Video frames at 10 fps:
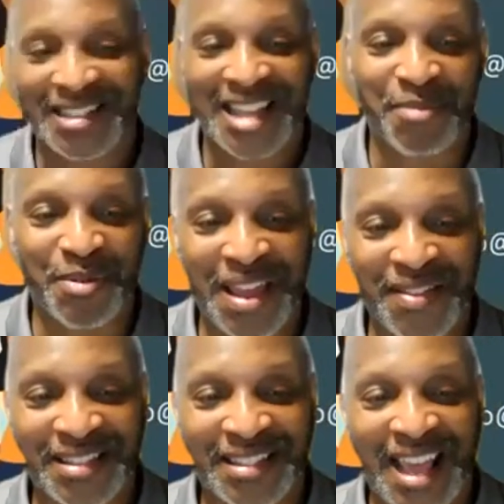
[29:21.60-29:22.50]
of like when they had
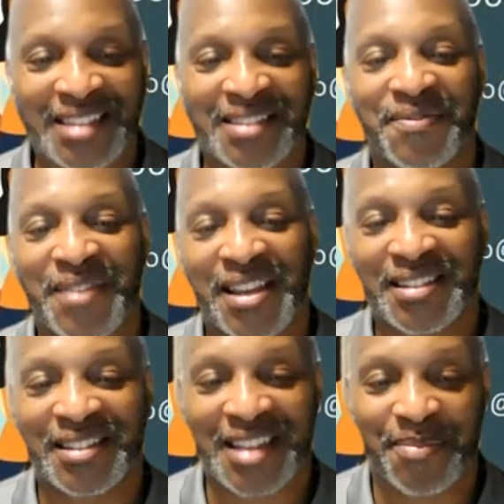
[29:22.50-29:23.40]
the sinus
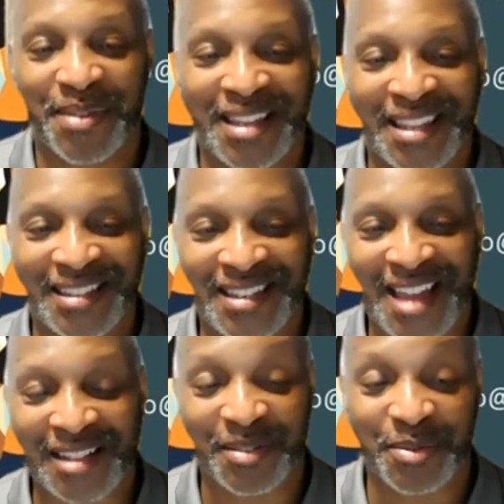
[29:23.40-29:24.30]
infection, something, and the
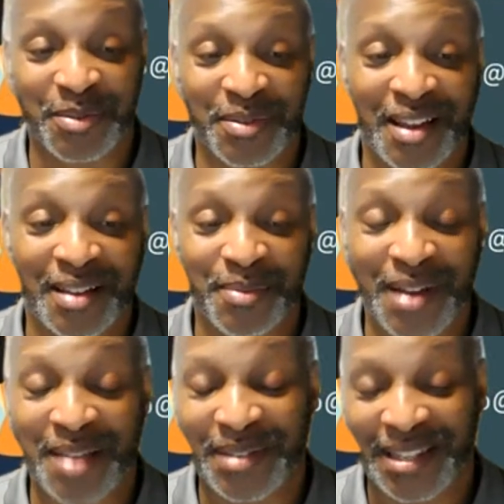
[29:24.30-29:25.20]
doctors
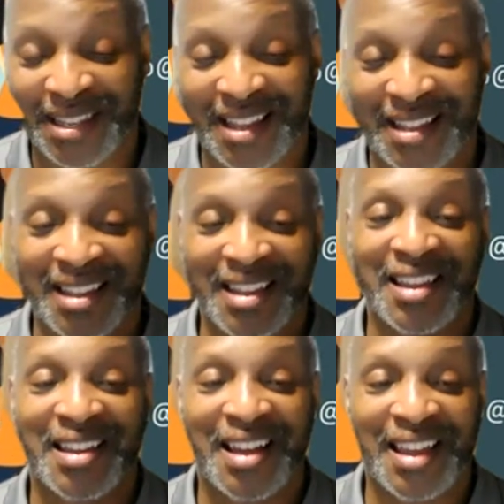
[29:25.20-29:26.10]
prescribes the
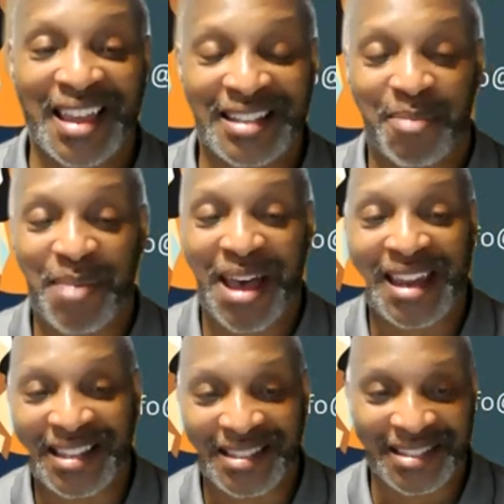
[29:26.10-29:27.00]

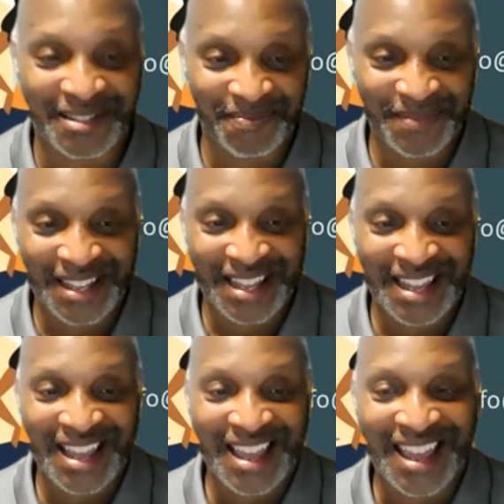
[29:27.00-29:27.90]
antibiotics,
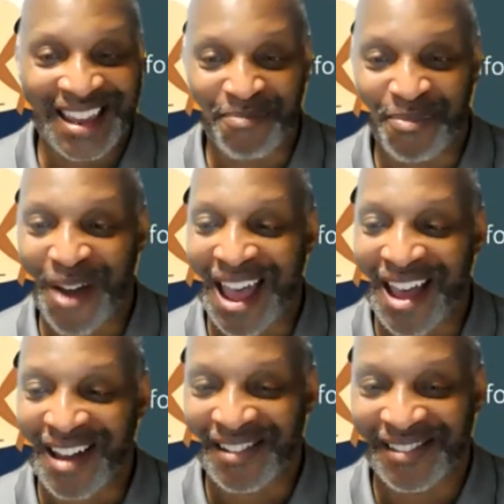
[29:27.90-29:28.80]
and
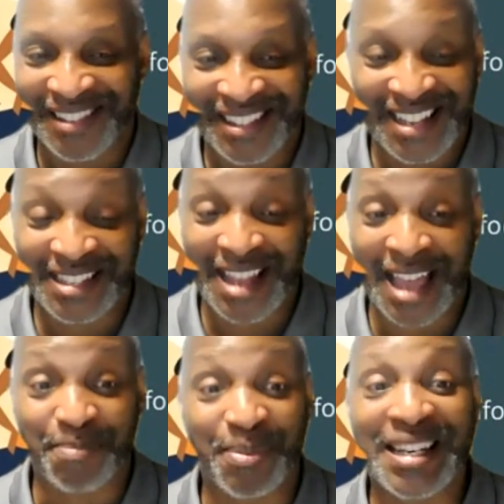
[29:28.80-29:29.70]
wow, it's
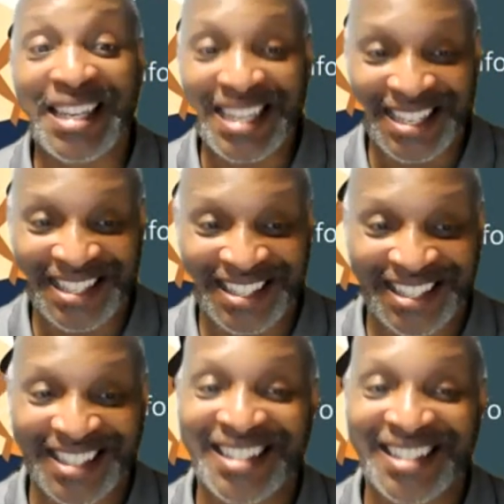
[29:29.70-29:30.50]
like, please.